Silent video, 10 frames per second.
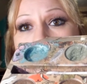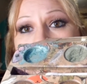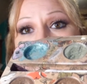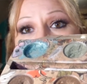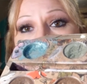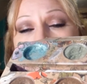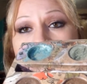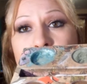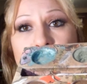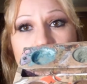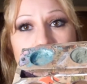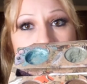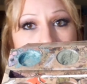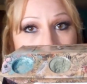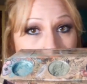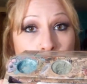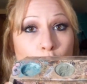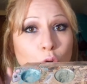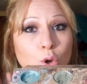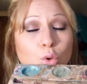this one just like
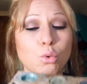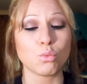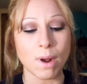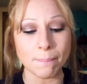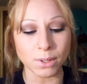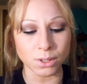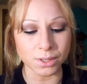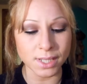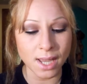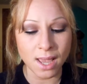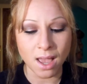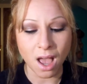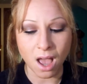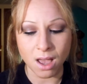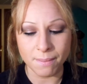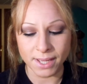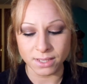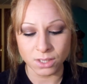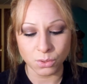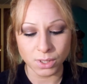crumbled.
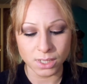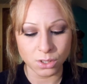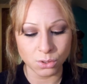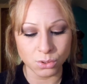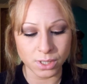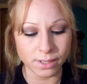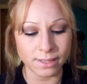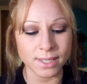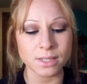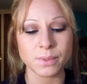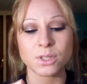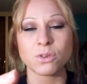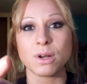As soon as you start, this one's